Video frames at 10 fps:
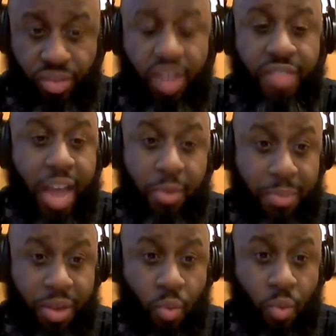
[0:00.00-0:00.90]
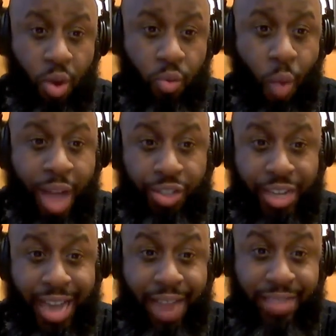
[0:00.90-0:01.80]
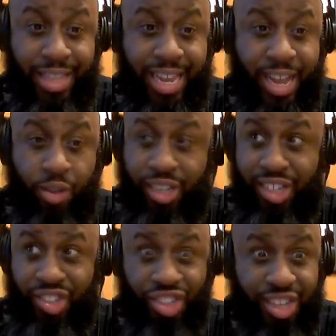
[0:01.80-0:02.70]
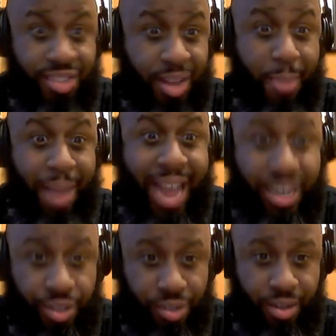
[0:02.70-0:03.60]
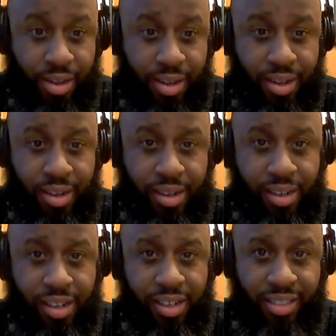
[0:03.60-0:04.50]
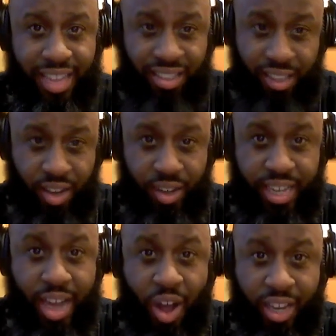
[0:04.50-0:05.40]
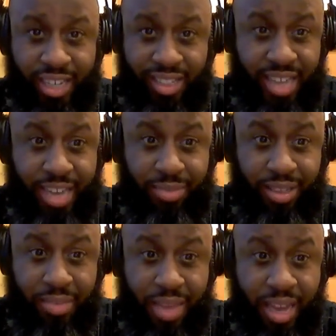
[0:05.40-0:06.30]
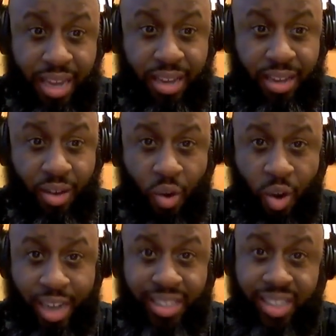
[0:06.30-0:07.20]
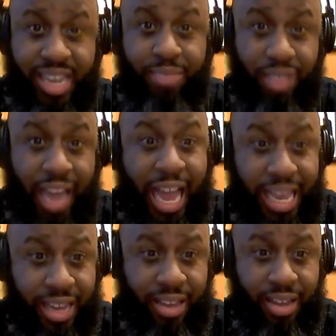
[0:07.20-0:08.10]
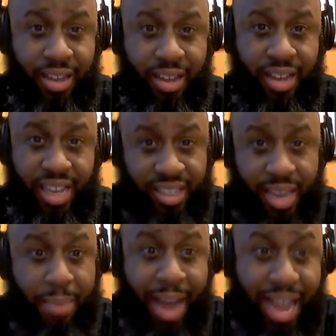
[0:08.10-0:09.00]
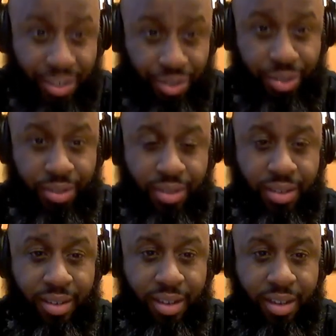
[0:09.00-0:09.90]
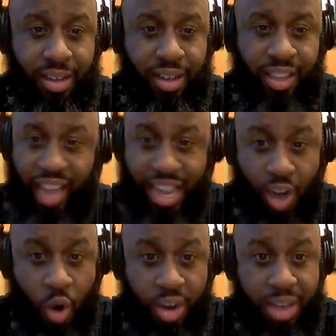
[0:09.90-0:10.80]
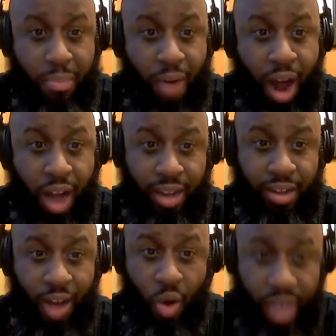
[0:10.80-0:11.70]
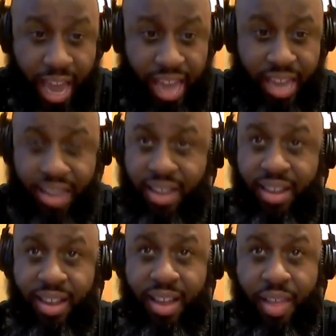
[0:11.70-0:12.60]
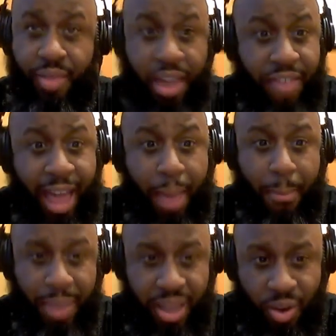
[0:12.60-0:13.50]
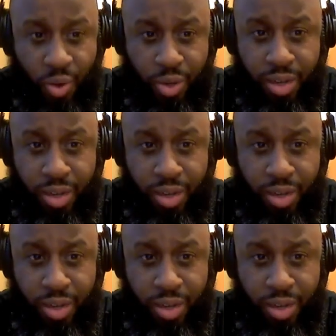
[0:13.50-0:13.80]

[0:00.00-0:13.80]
that would be worth watching. Everything else is just a match. That's literally all it seems to me, or it seems like, is a match. Like Cody and Brock. Okay, they've had build,